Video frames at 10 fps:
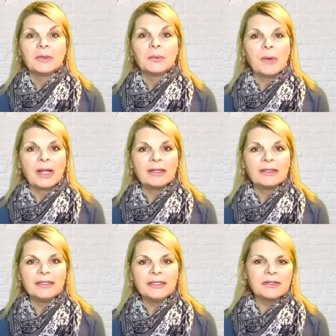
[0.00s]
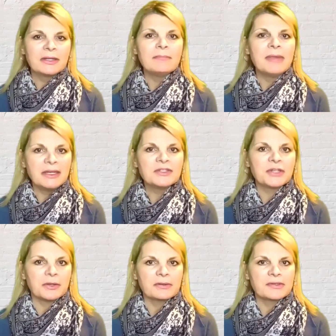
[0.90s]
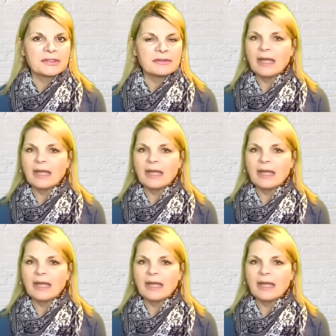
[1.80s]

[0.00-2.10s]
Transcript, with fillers: Well, you can make jokes.